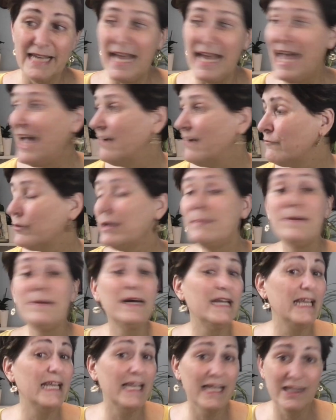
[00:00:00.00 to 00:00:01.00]

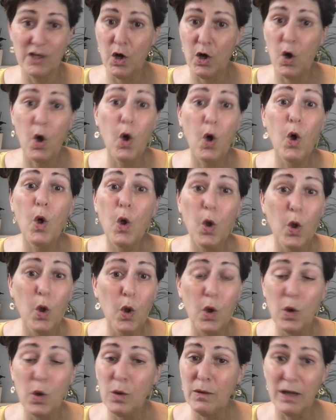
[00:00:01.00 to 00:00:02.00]
Everybody in the
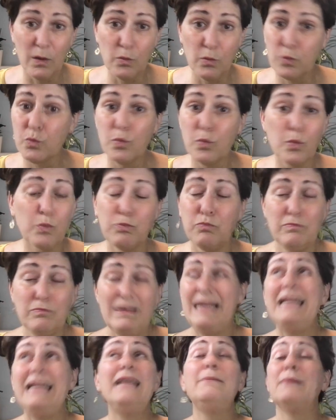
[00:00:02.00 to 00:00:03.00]
whole,
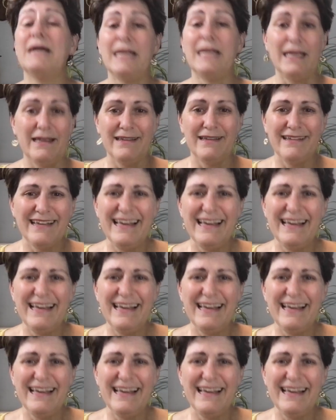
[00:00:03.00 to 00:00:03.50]
anybody,